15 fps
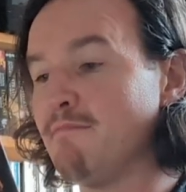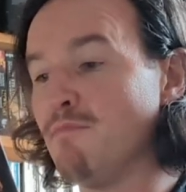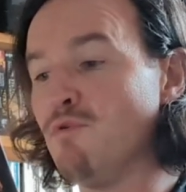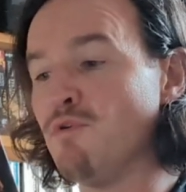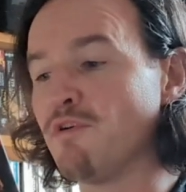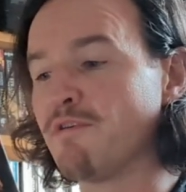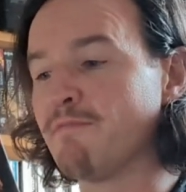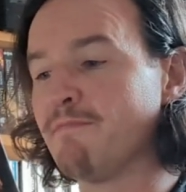
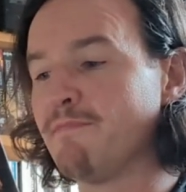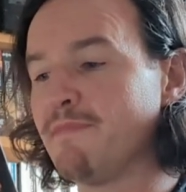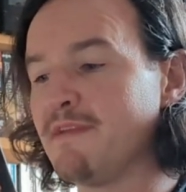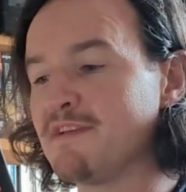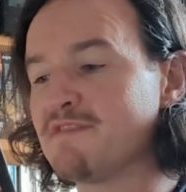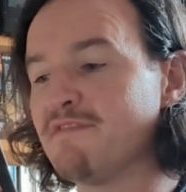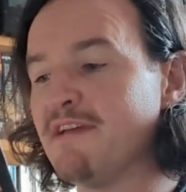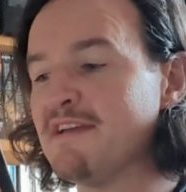More,
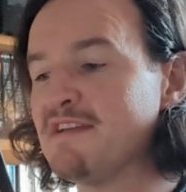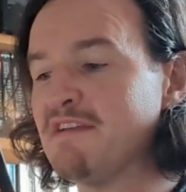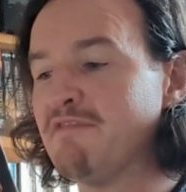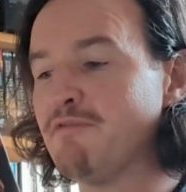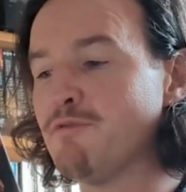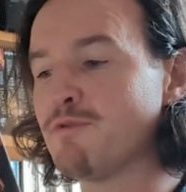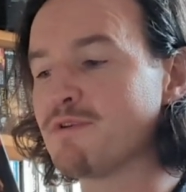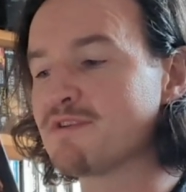his Vezi
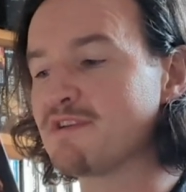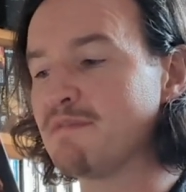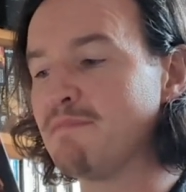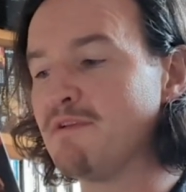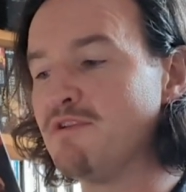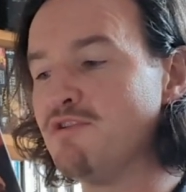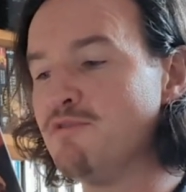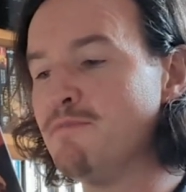force had
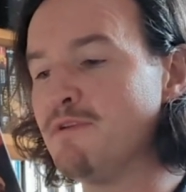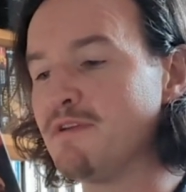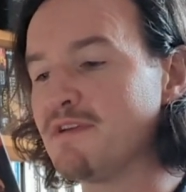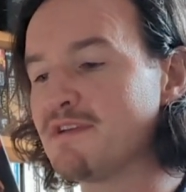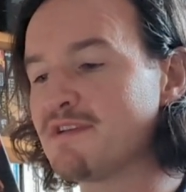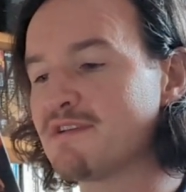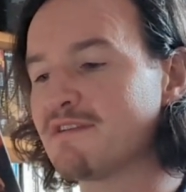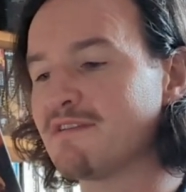been
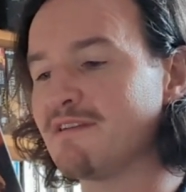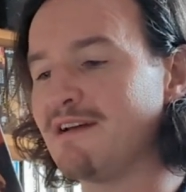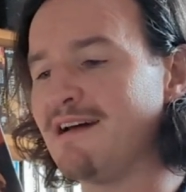numerous